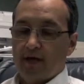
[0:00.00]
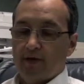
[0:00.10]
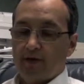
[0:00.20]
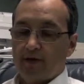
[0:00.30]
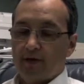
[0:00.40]

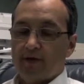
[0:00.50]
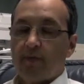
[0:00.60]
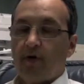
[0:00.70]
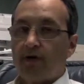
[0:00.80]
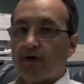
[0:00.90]
So there is
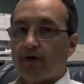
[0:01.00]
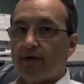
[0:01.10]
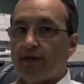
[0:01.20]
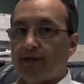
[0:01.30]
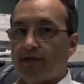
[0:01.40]

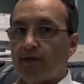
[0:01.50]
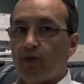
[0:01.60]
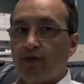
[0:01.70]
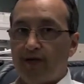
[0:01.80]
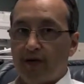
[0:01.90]
partial disc
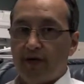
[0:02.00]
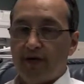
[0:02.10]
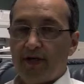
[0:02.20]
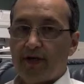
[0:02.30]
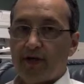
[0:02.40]
regeneration